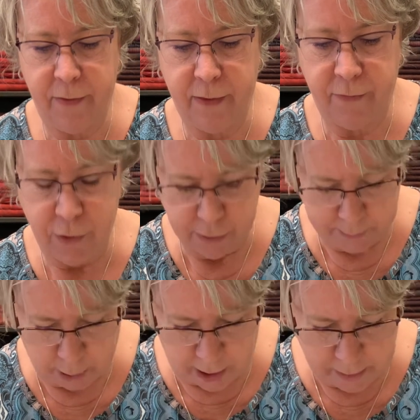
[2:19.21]
the
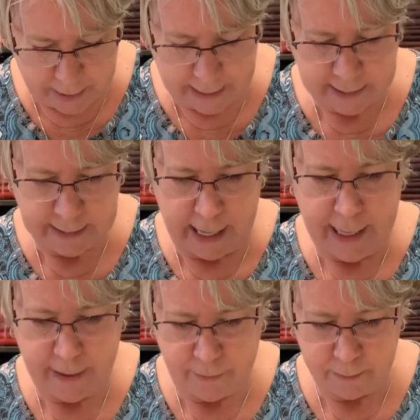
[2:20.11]
fusible on the back side
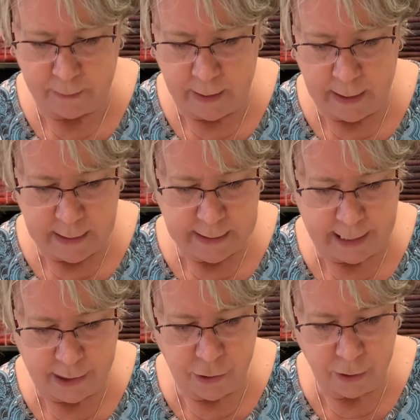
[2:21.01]
of them.
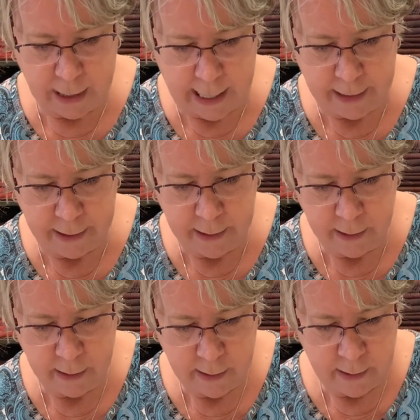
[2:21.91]
Take your cotton,
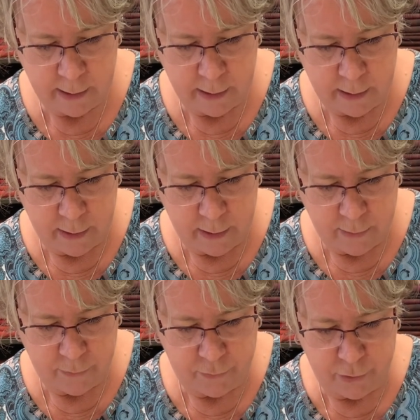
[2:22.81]

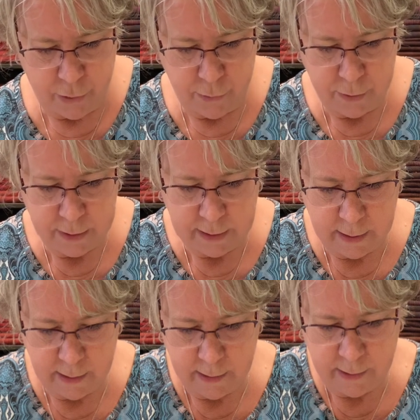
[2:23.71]
fuse
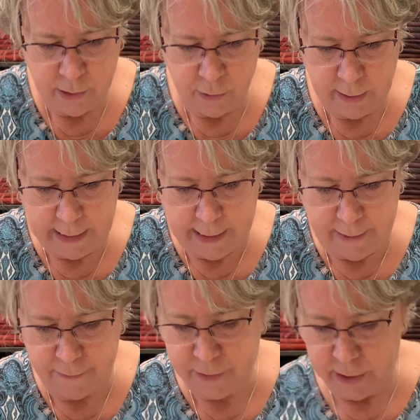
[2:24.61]
your
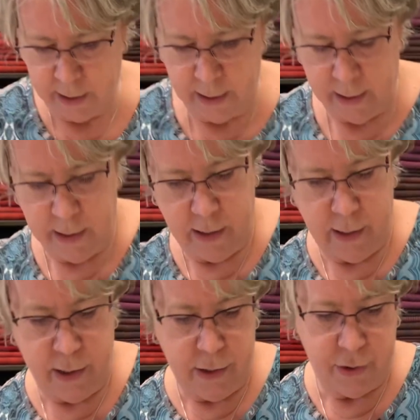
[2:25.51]
leaves
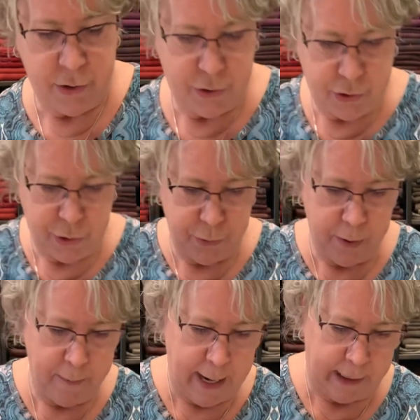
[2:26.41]
to the
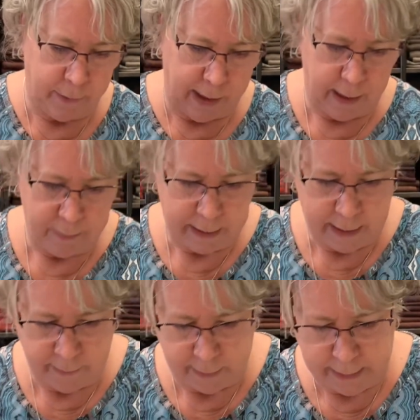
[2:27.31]
background. I'm going to
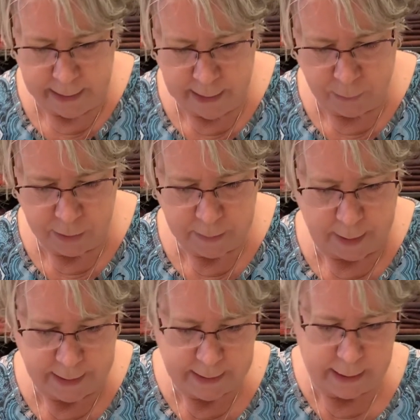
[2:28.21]
give a little more
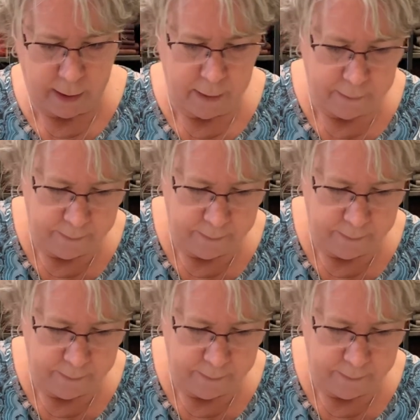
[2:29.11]
space there.